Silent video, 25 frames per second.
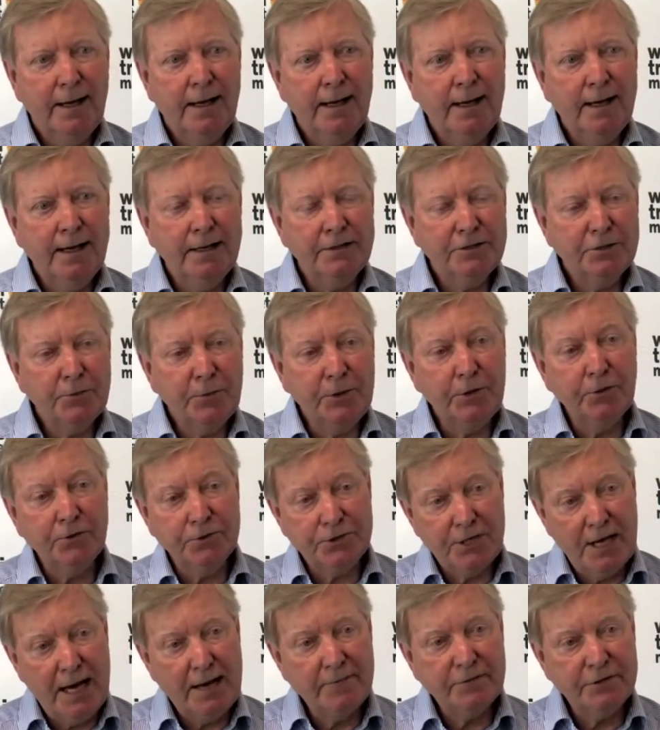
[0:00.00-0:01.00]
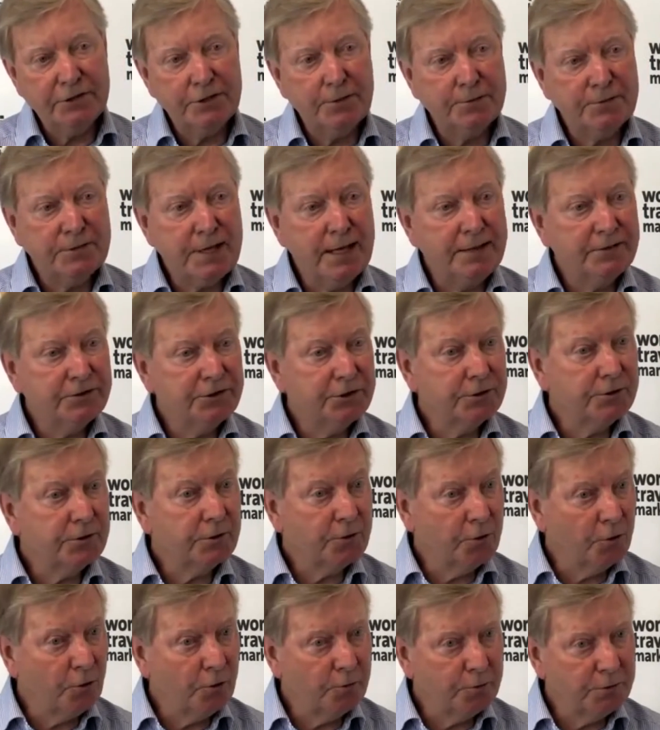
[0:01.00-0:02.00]
And we also have a
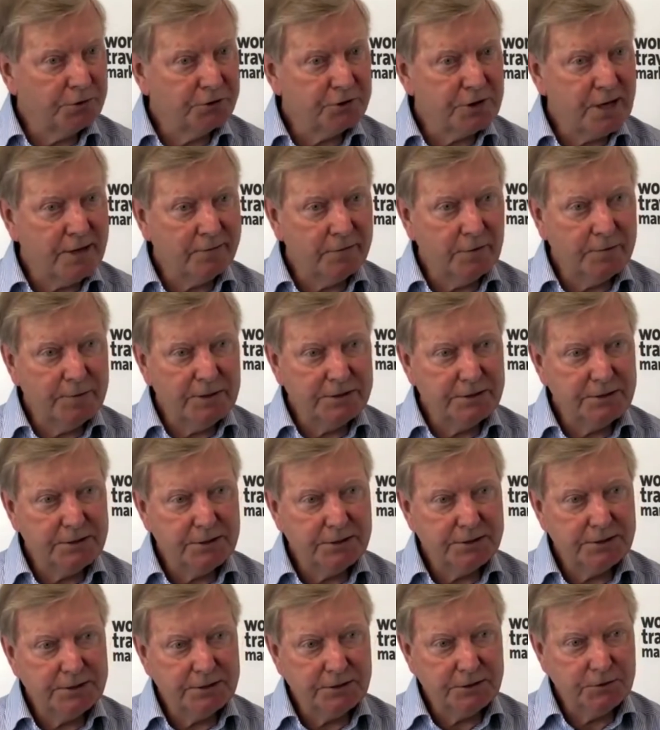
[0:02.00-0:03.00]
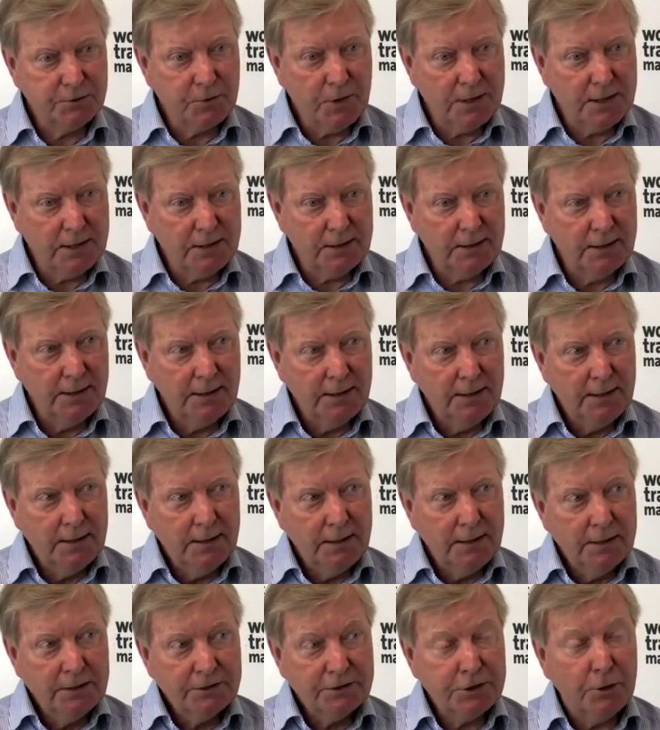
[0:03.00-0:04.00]
substantial corporate travel business as well.
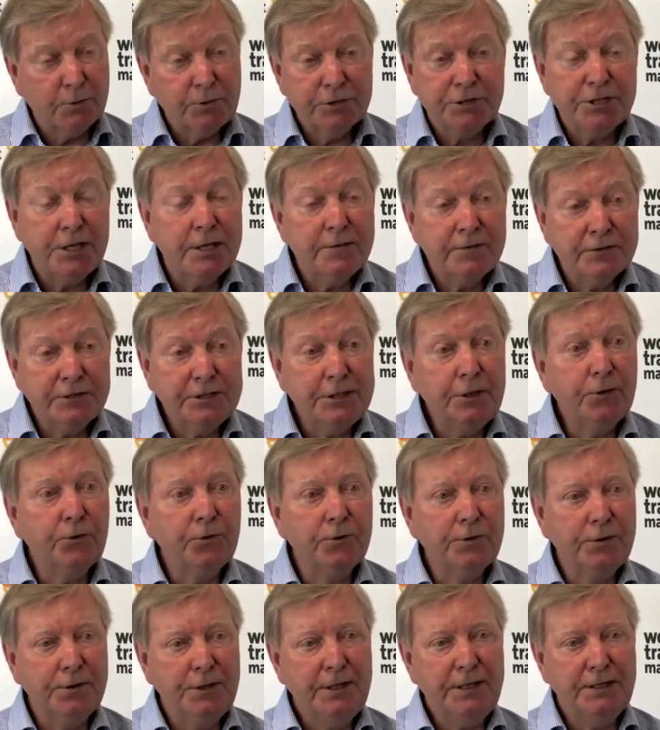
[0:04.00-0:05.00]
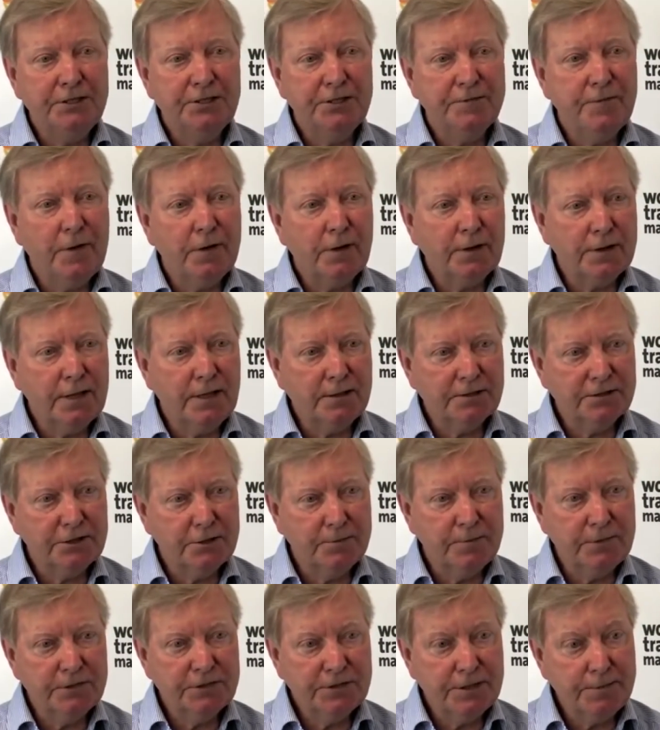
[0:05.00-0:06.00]
So we're servicing all the needs of our
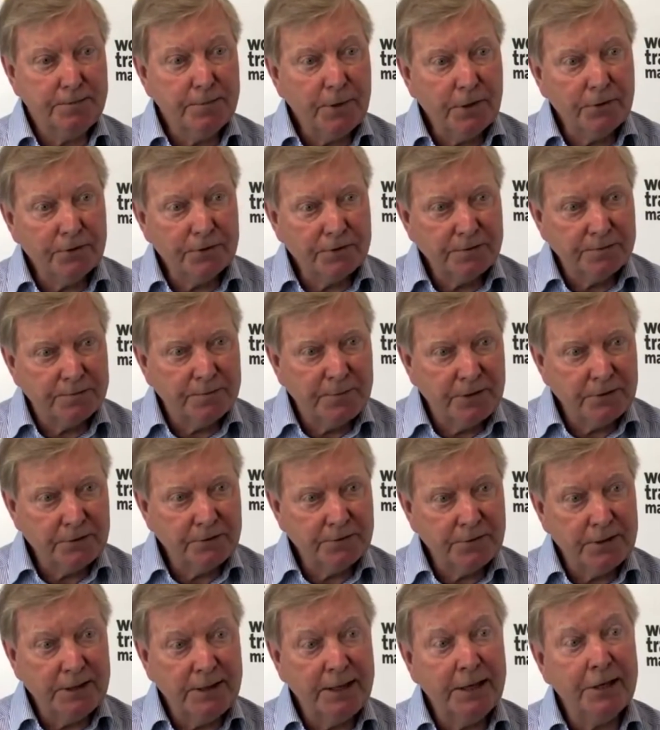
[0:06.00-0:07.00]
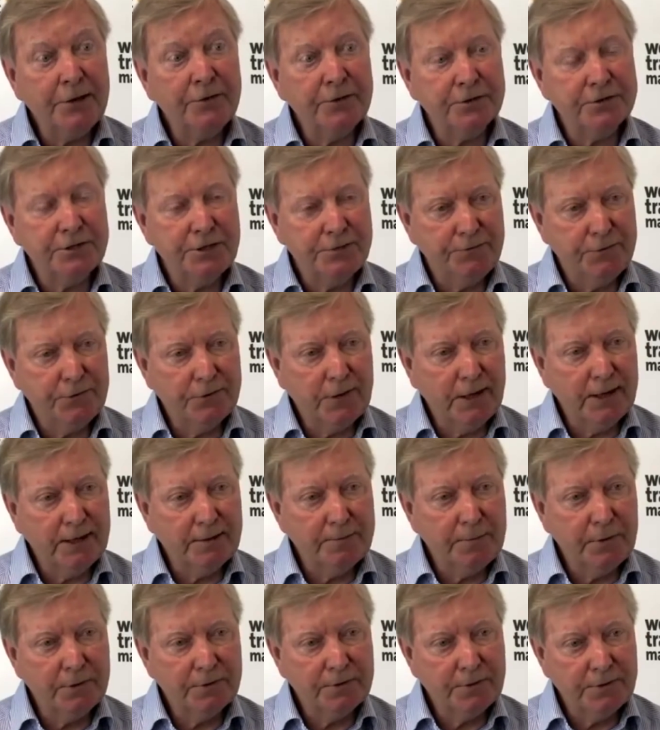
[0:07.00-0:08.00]
customers in both areas, if you
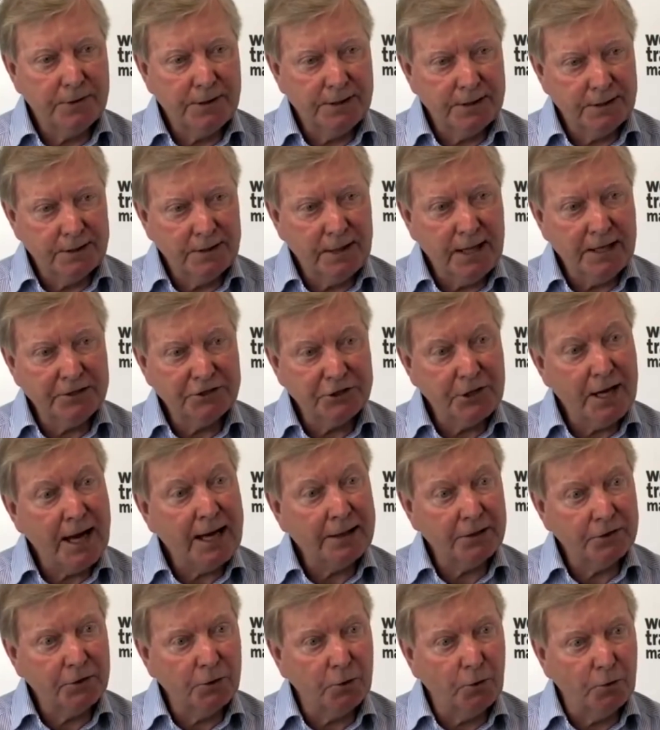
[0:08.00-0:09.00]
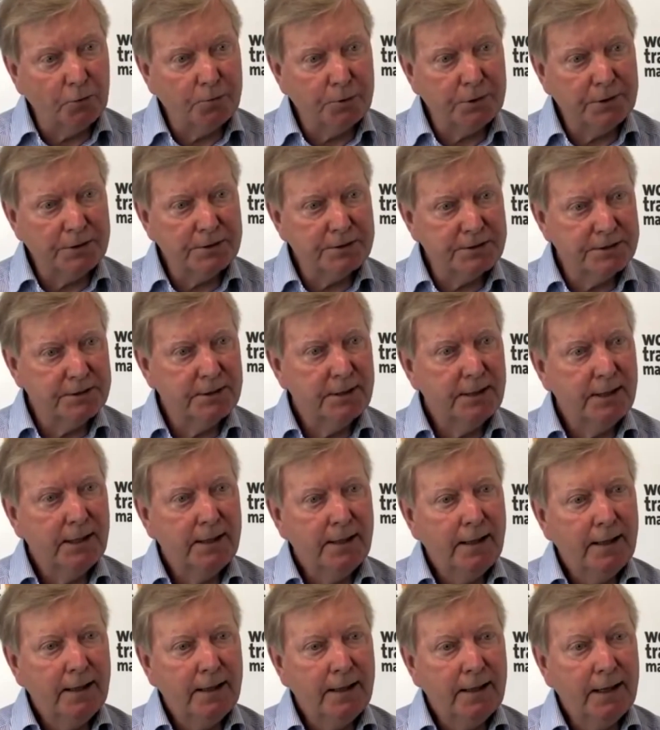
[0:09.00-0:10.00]
like, both leisure and corporate.
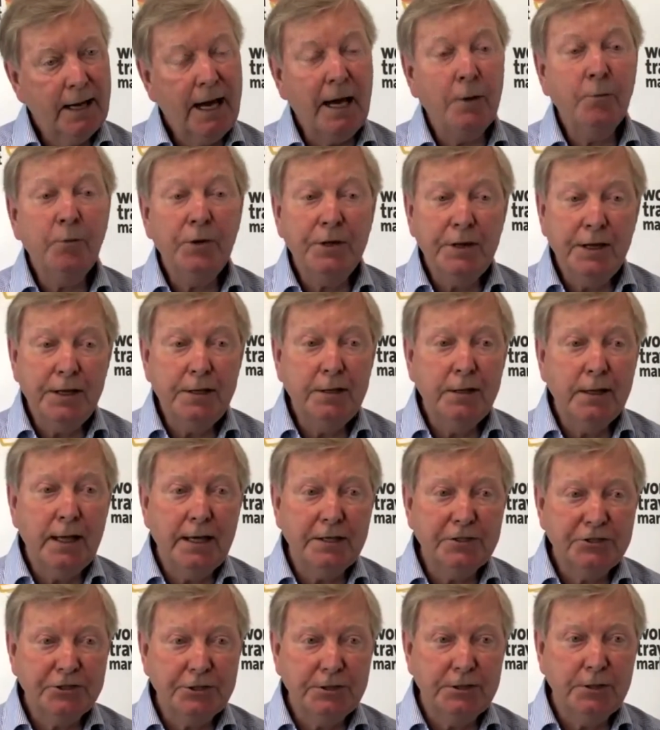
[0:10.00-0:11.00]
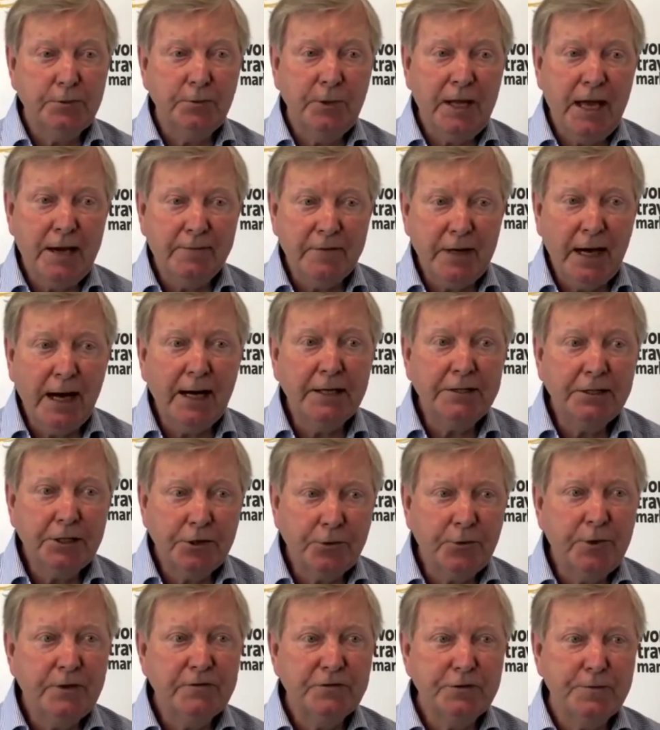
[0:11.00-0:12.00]
And within leisure, we have a high
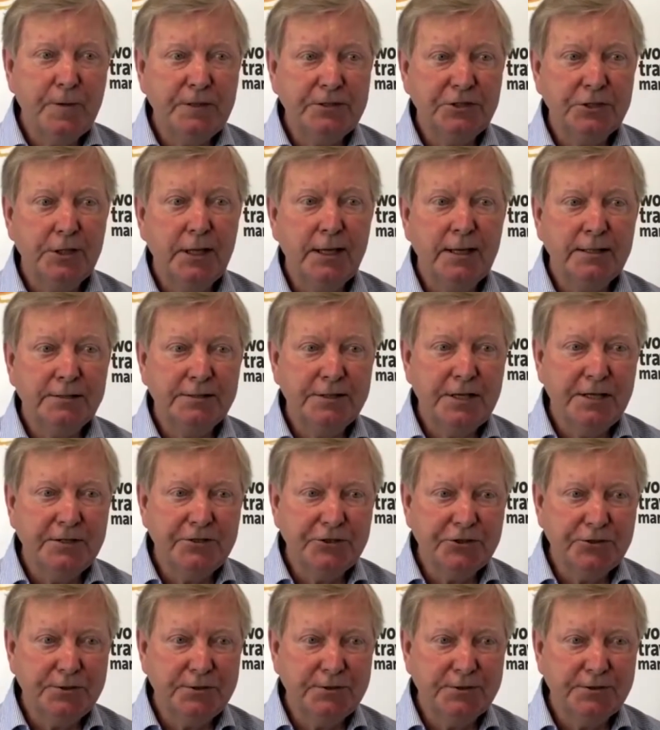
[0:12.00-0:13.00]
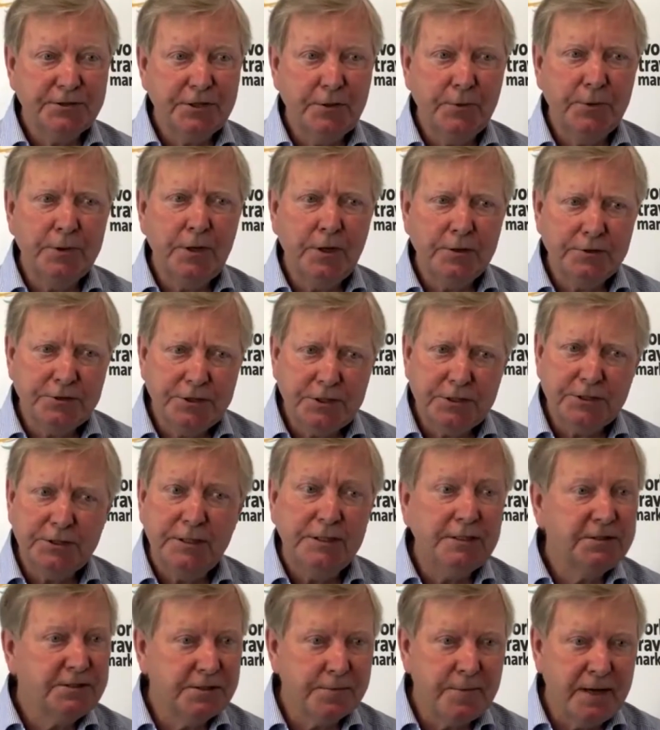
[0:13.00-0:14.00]
degree of specialization. So we're not
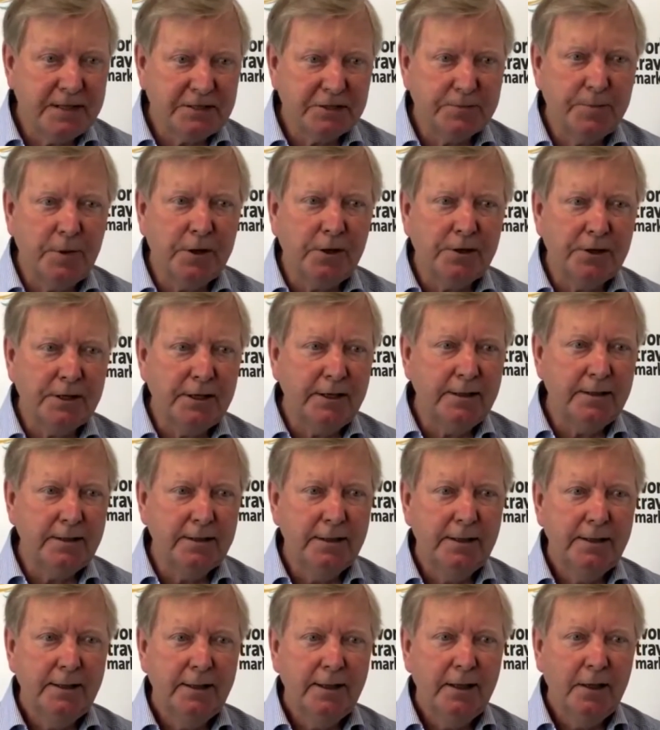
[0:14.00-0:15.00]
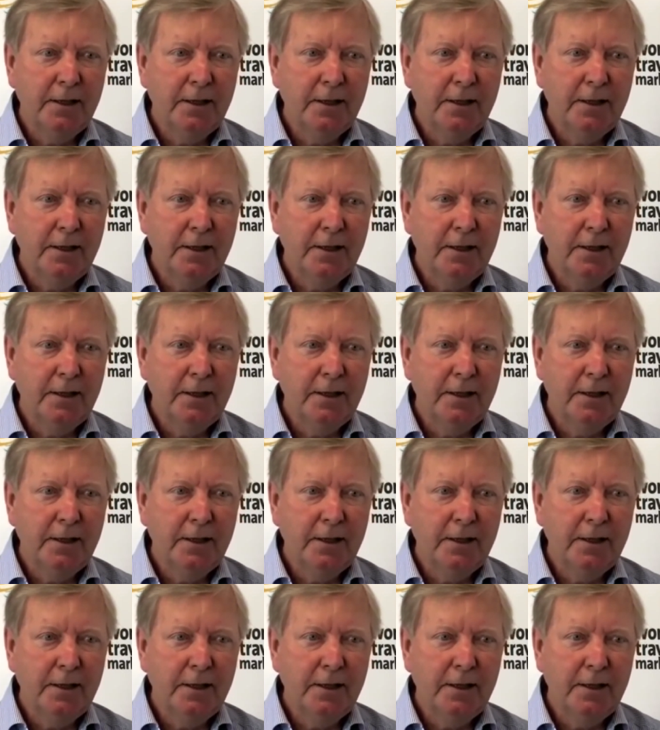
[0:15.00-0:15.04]
just into mass market.